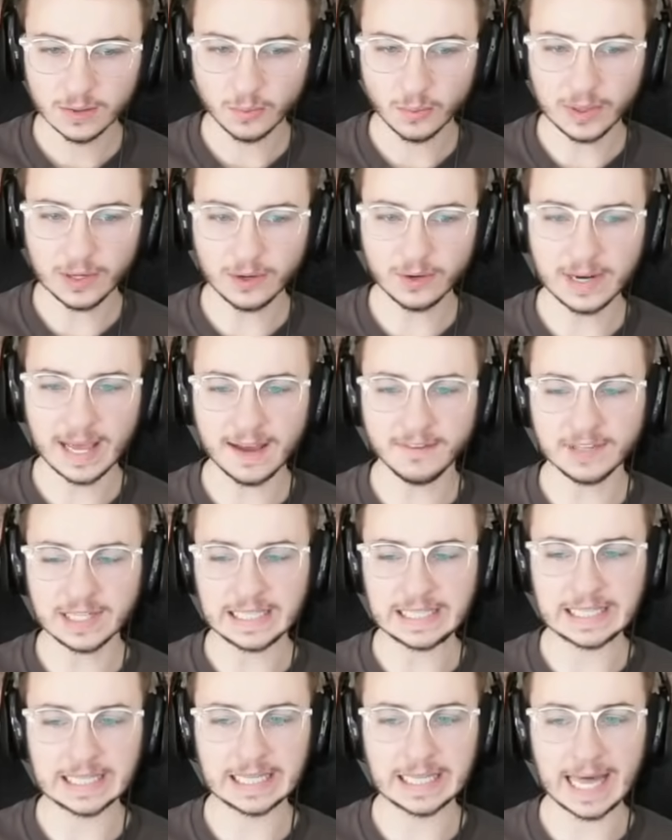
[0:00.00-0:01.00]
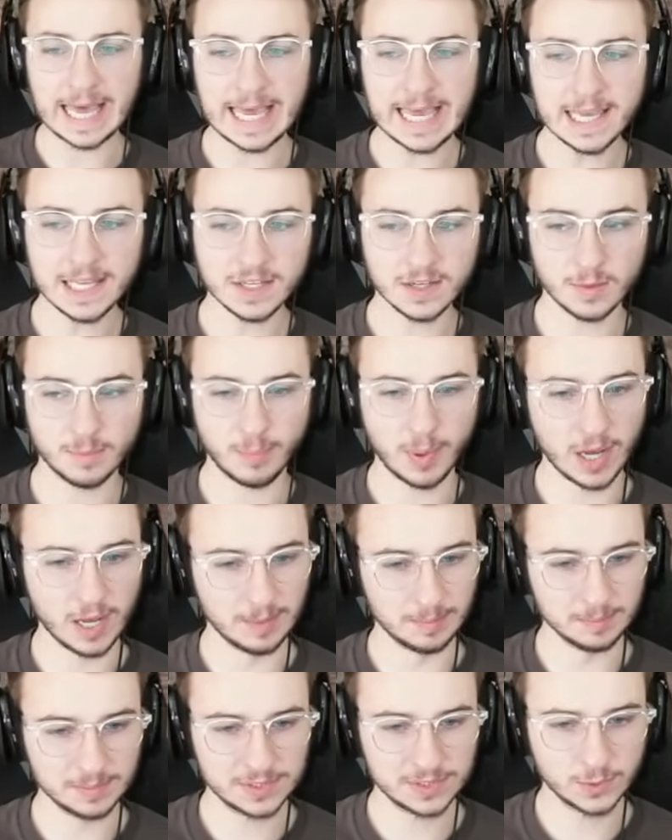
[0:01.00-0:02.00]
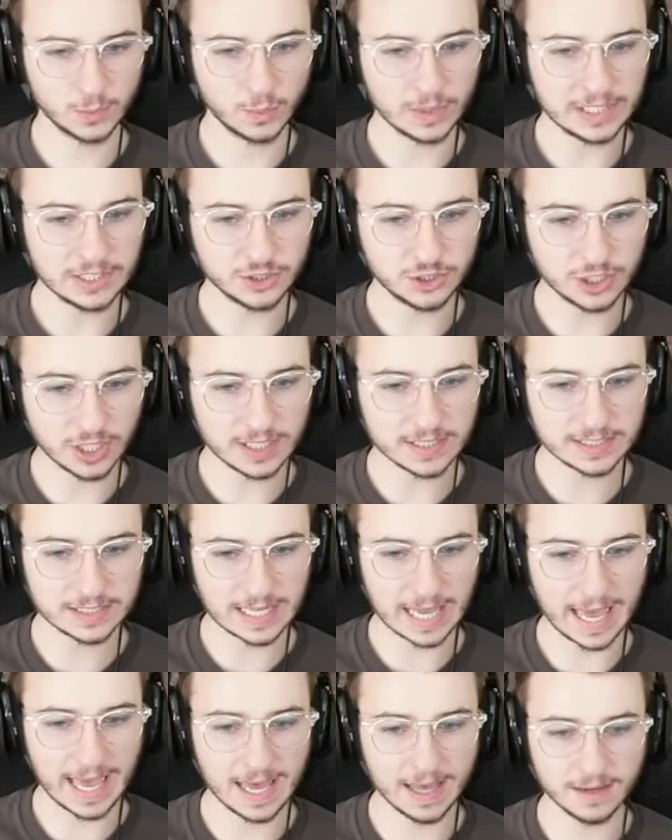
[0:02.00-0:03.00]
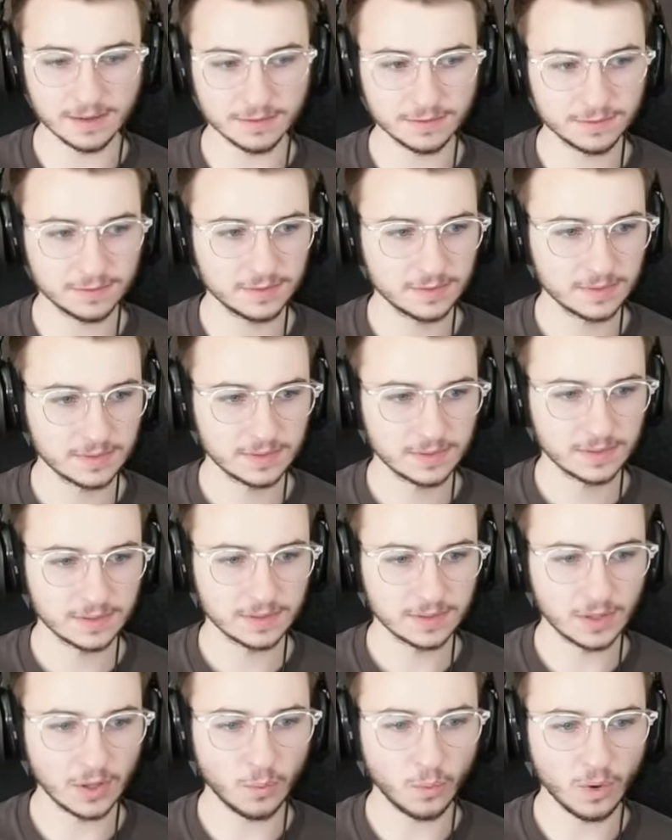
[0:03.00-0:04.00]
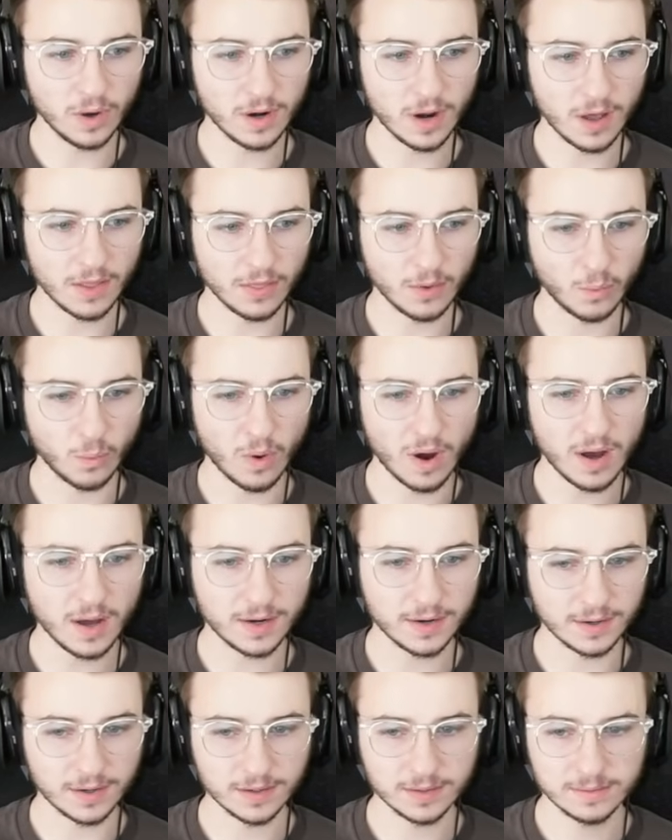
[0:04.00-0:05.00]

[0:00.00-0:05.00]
We don't have any land pumps. We just have the one on the water.